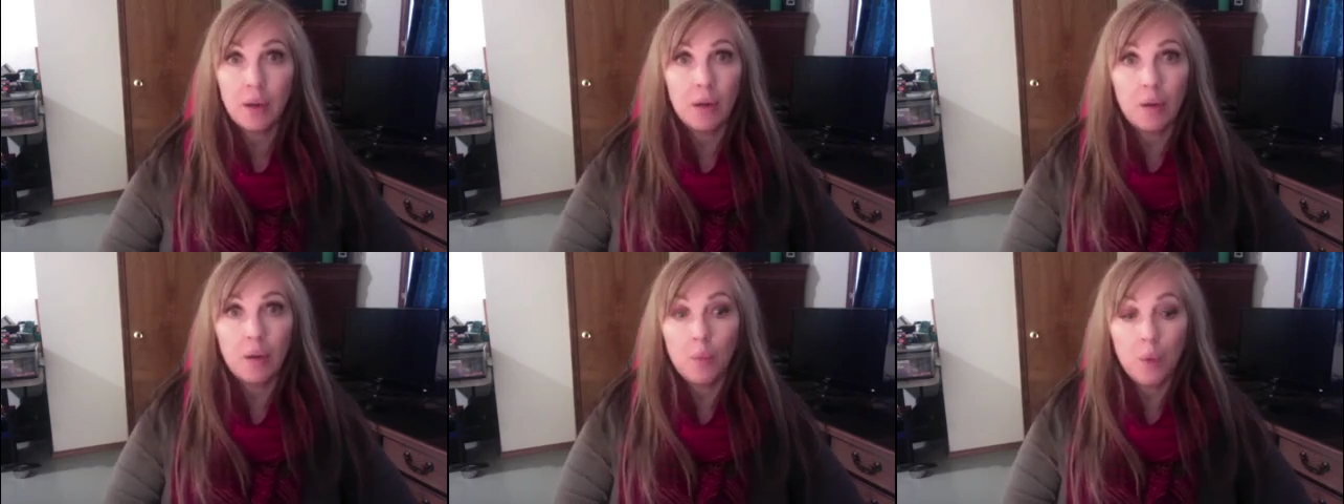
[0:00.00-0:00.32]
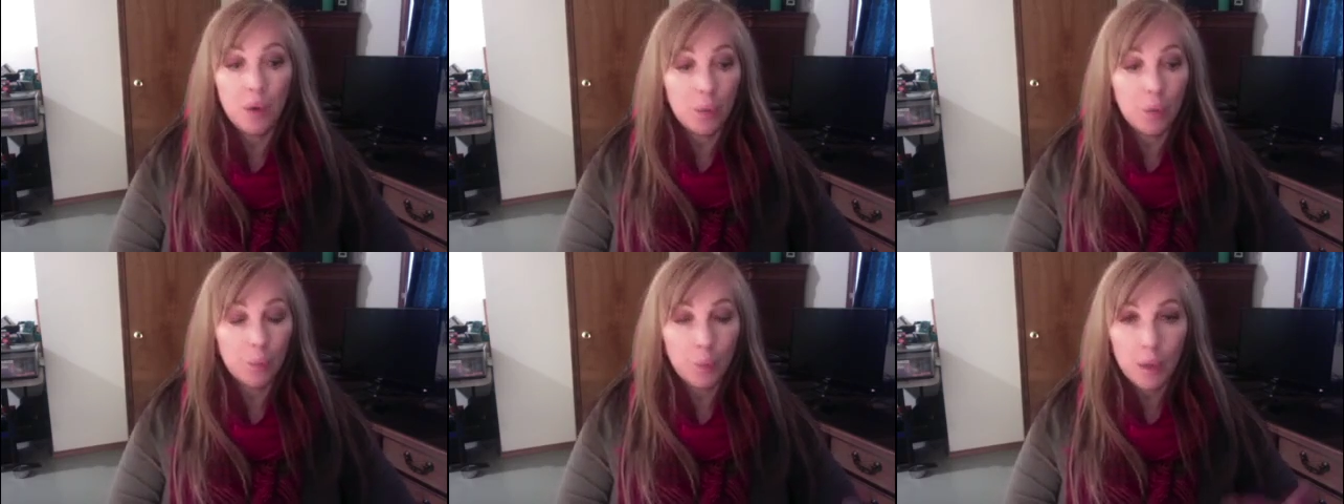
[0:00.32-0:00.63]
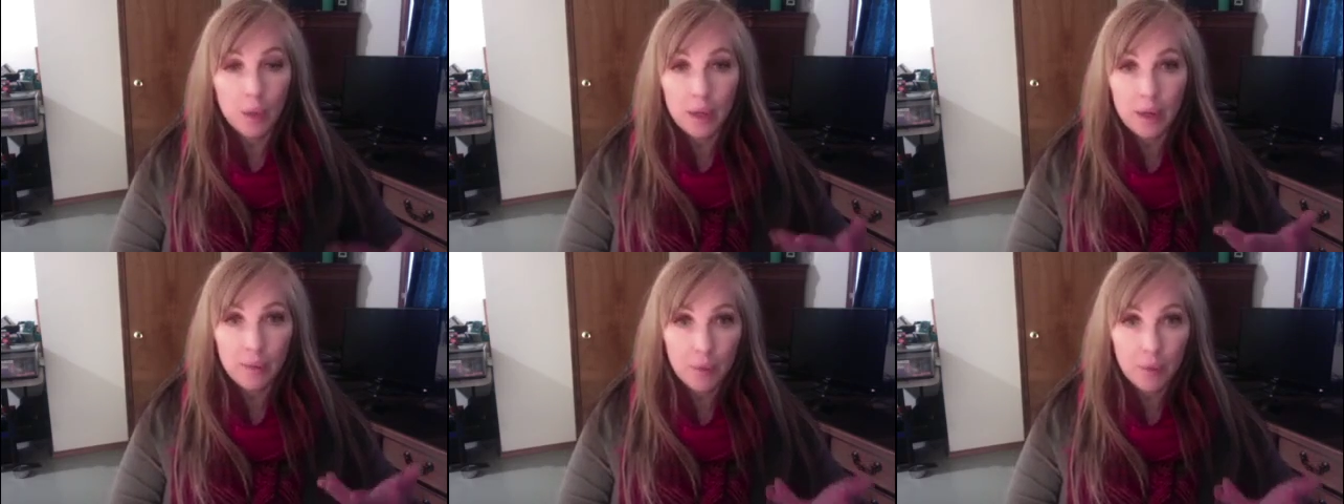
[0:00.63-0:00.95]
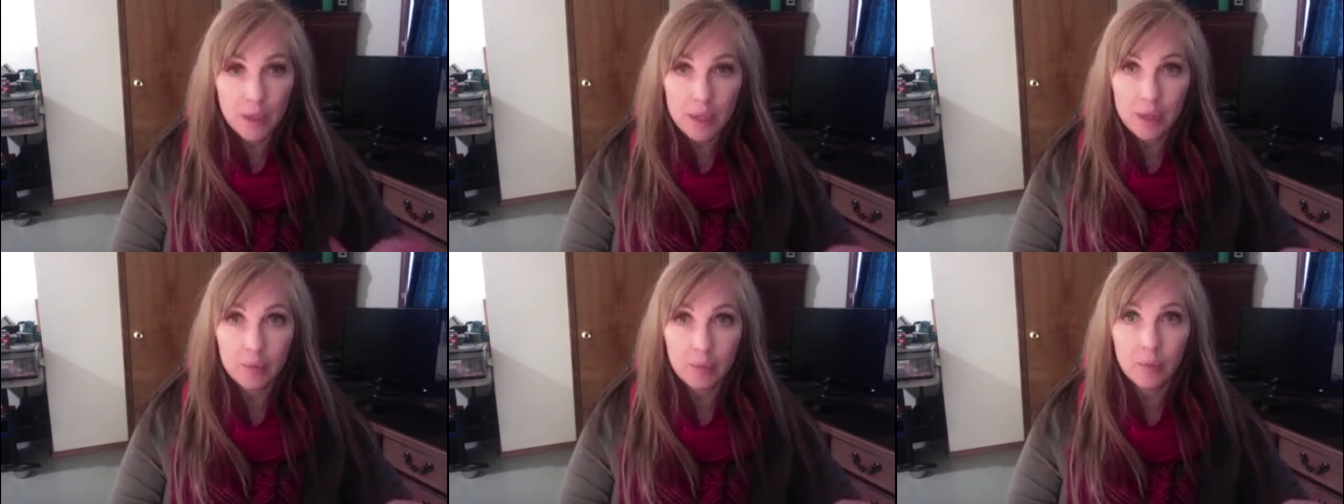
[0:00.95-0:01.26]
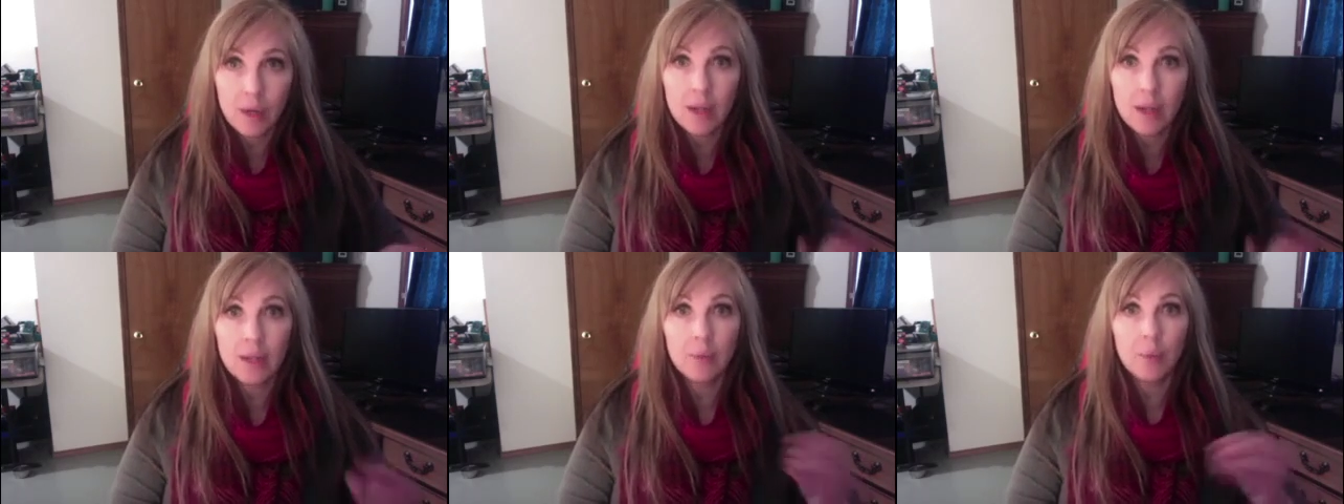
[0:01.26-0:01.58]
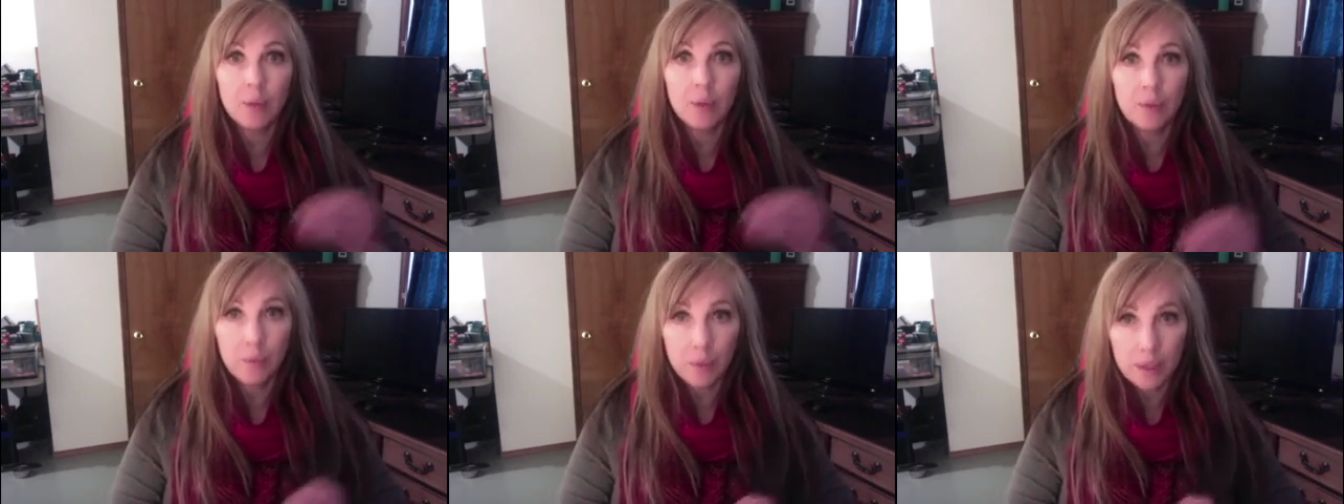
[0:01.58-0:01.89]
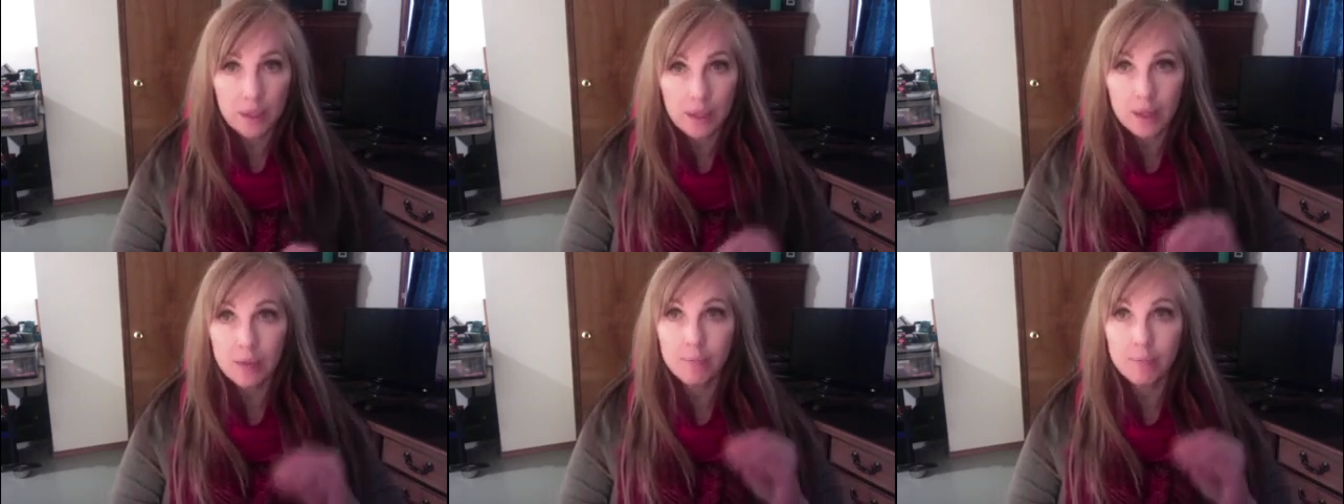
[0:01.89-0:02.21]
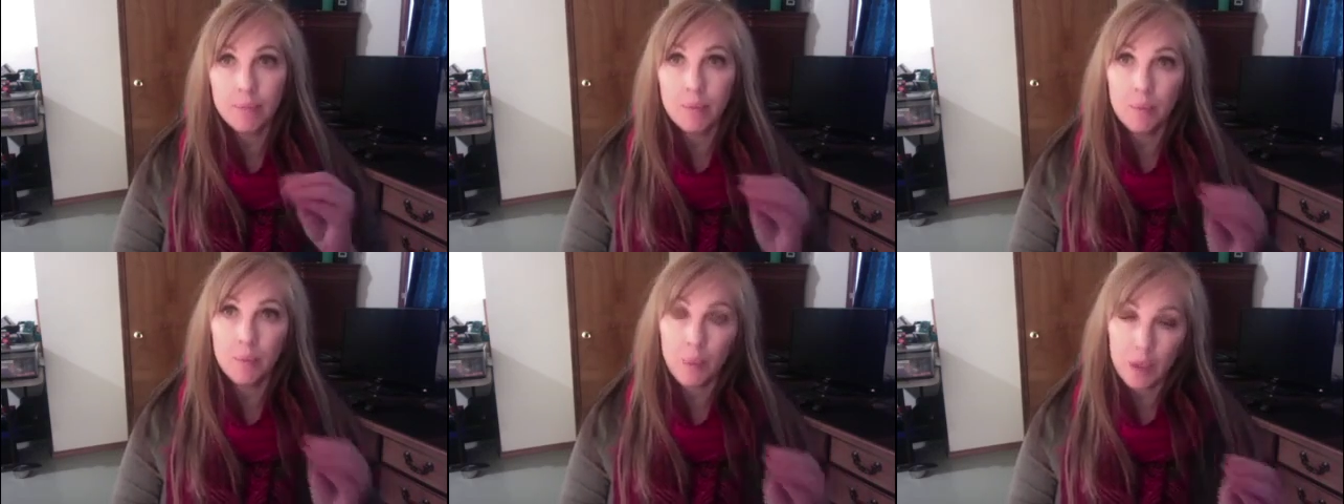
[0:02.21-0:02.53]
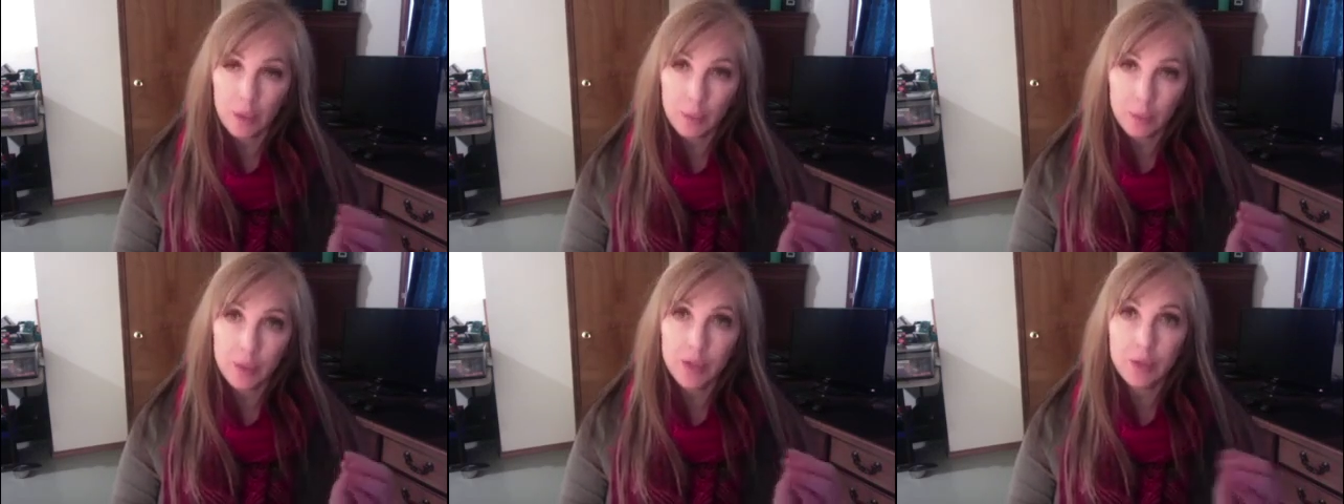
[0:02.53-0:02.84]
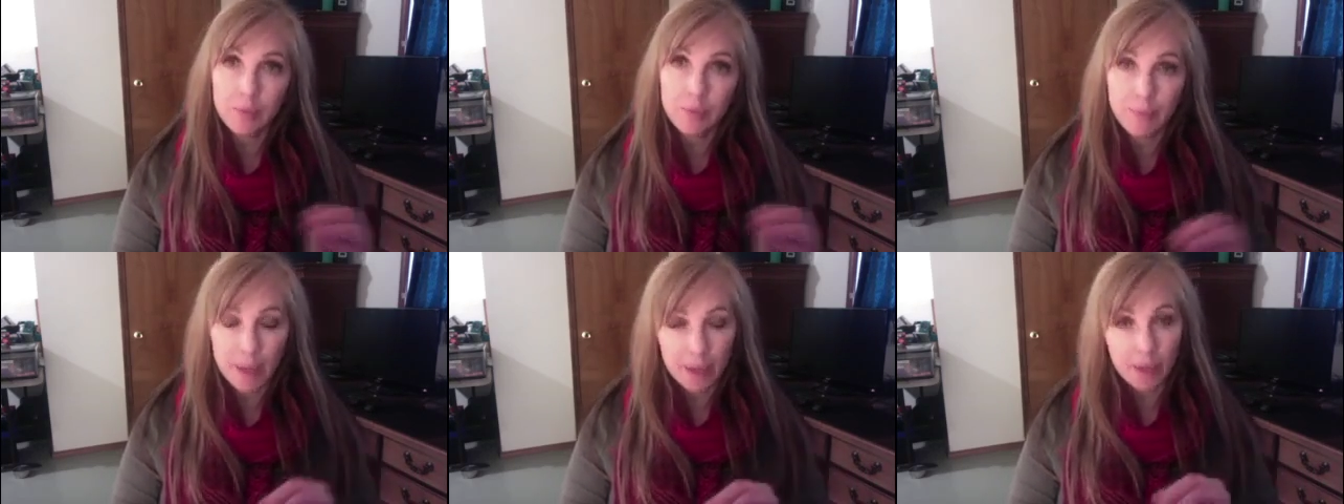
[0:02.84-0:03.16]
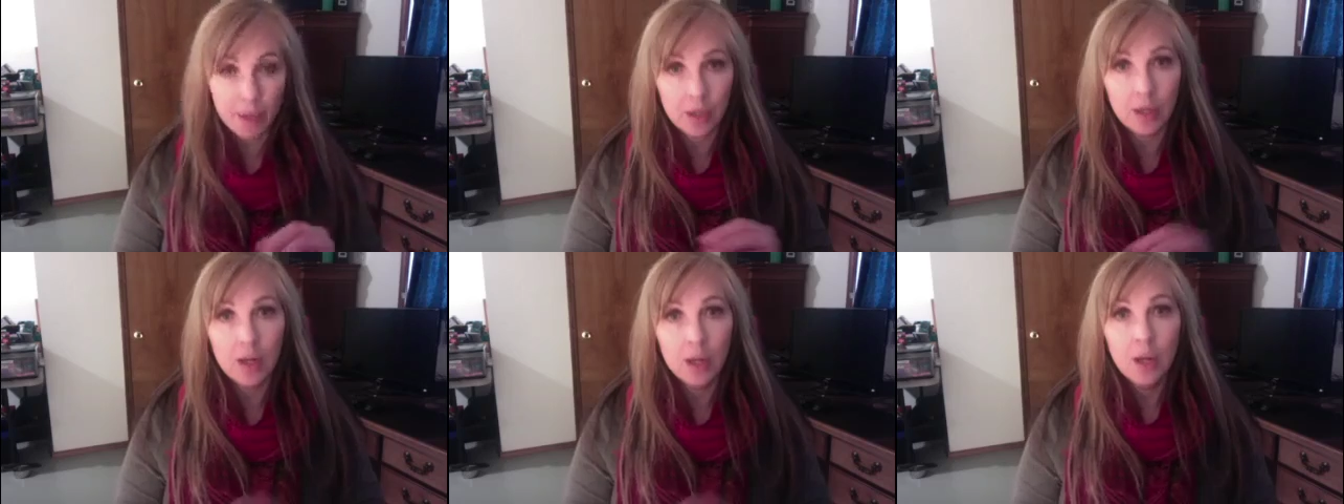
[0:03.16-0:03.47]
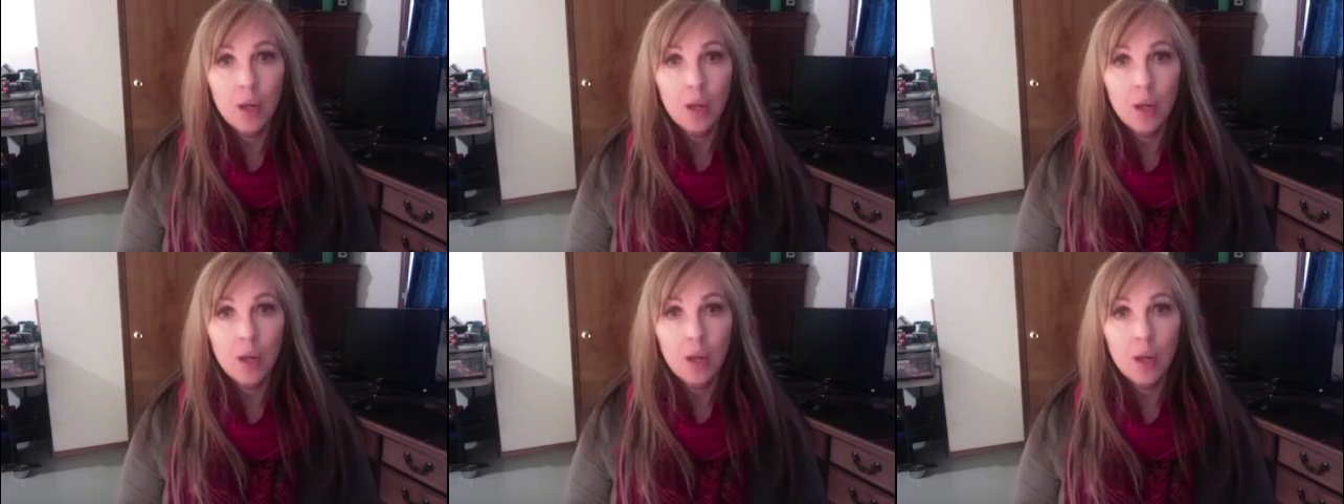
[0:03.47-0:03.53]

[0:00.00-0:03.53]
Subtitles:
What have we done right? What have we done? What could we do better?